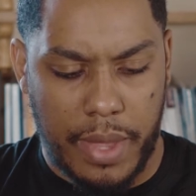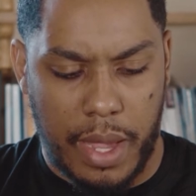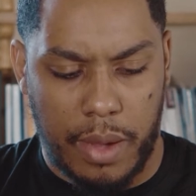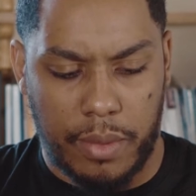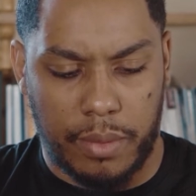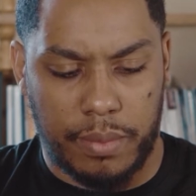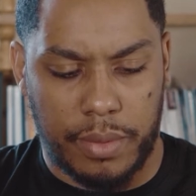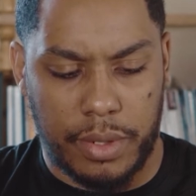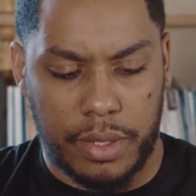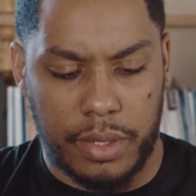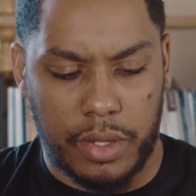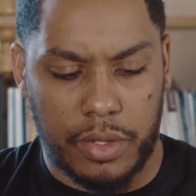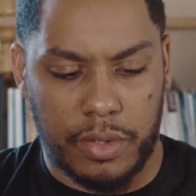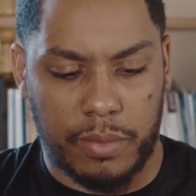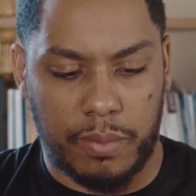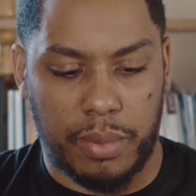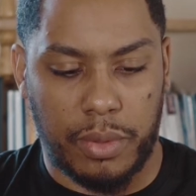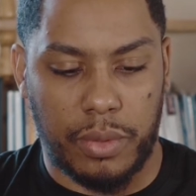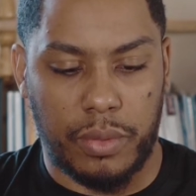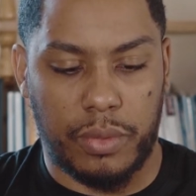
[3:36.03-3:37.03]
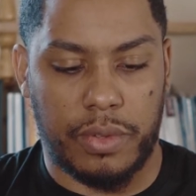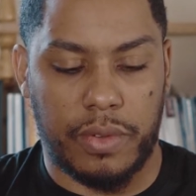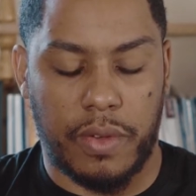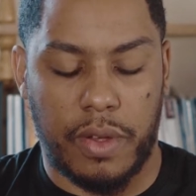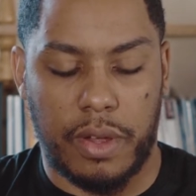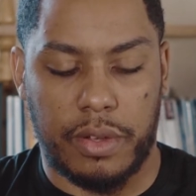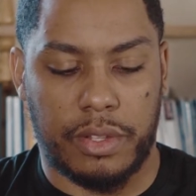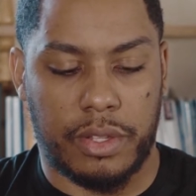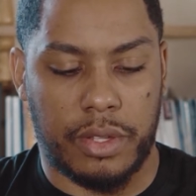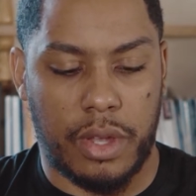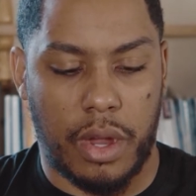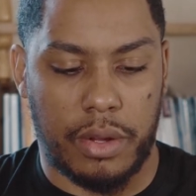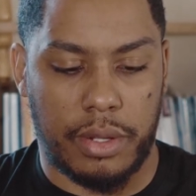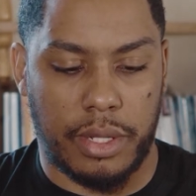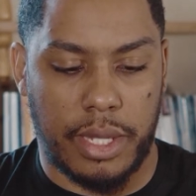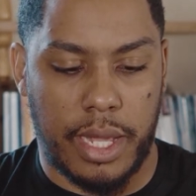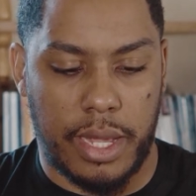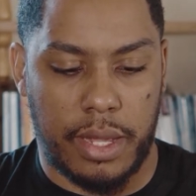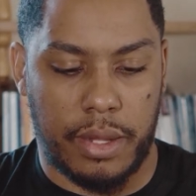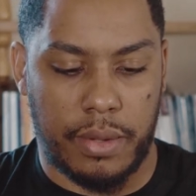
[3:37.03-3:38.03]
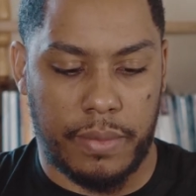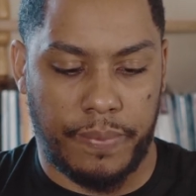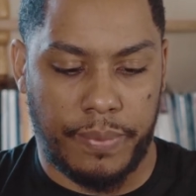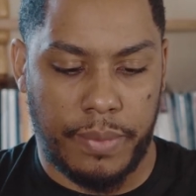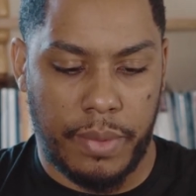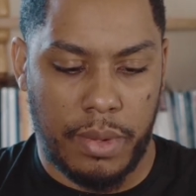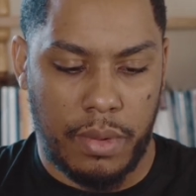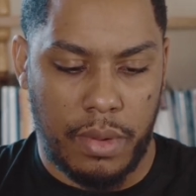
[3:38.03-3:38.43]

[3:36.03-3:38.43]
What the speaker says: I would bring those blues of her skirt down.